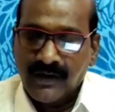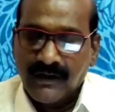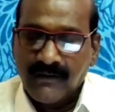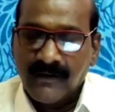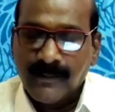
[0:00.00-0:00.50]

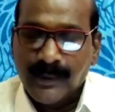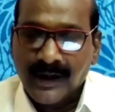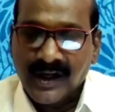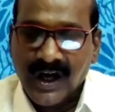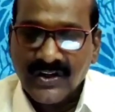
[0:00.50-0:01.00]
followed
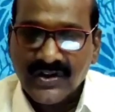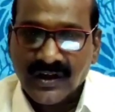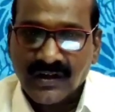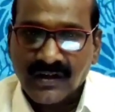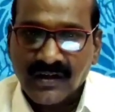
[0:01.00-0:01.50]
every
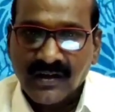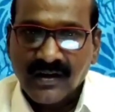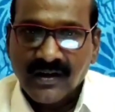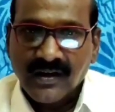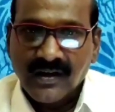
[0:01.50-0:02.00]

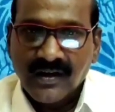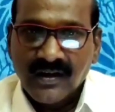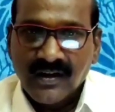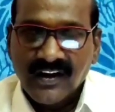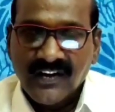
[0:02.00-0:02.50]
precaution.
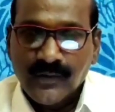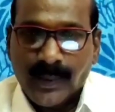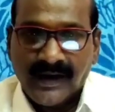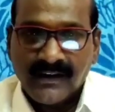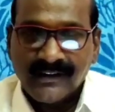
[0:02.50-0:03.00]

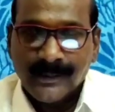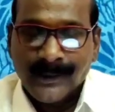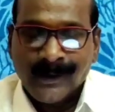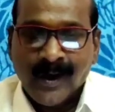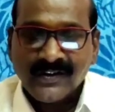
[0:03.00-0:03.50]
In spite
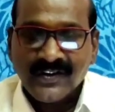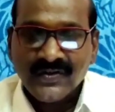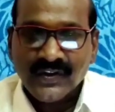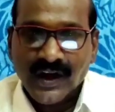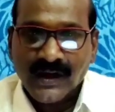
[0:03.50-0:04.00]
of the
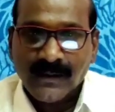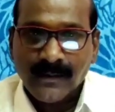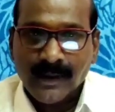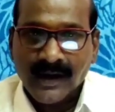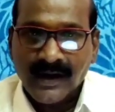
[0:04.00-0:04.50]
precautions
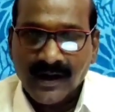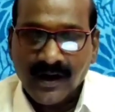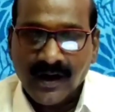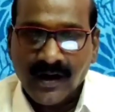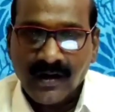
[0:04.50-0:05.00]
taken
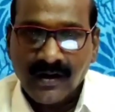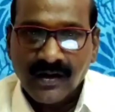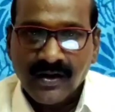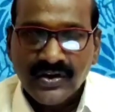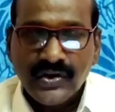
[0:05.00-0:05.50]
by
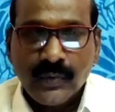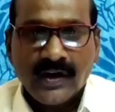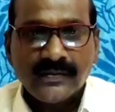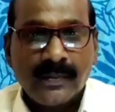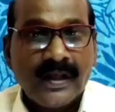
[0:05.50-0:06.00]
her,
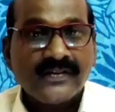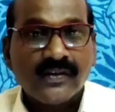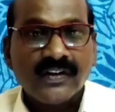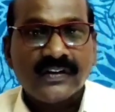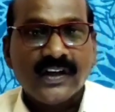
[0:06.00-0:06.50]
she was
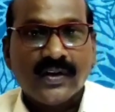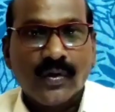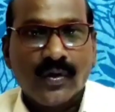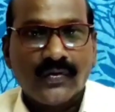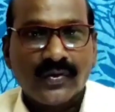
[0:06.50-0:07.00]
blessed
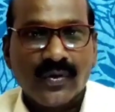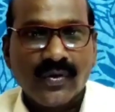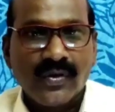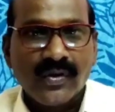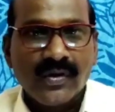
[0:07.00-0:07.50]
with that
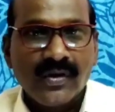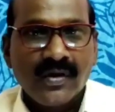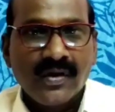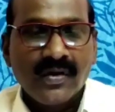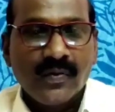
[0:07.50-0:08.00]
also.
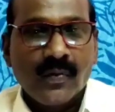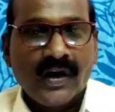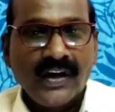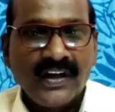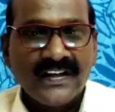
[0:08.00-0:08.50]

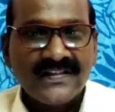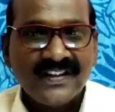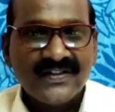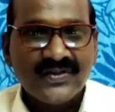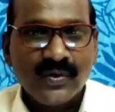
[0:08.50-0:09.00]
Why
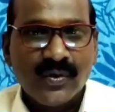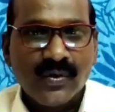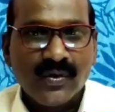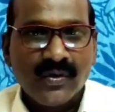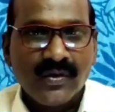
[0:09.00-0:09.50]
is
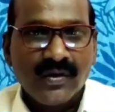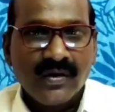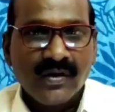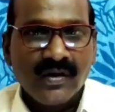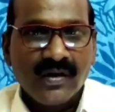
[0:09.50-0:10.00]
this so?
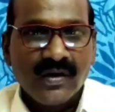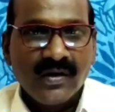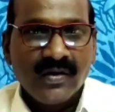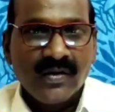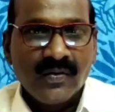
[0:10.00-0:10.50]

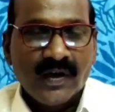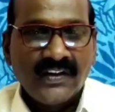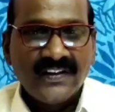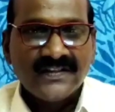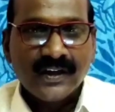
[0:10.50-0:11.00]

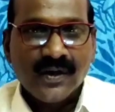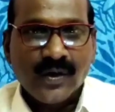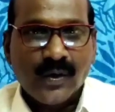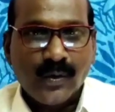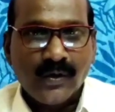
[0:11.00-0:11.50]
Why
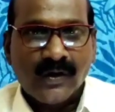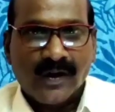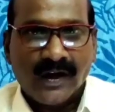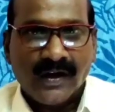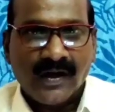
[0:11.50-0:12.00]
this
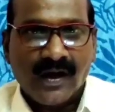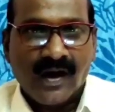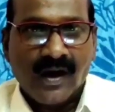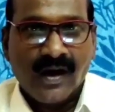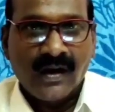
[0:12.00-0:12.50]
cruel
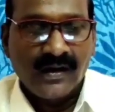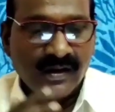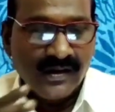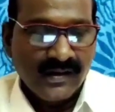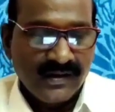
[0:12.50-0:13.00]
trick
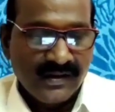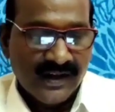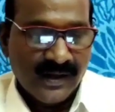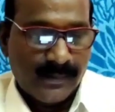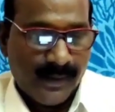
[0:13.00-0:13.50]
on
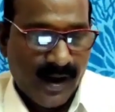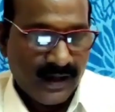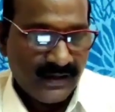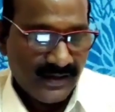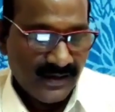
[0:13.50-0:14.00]
their
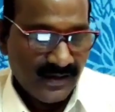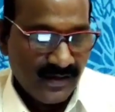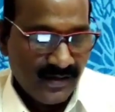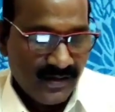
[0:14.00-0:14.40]
part?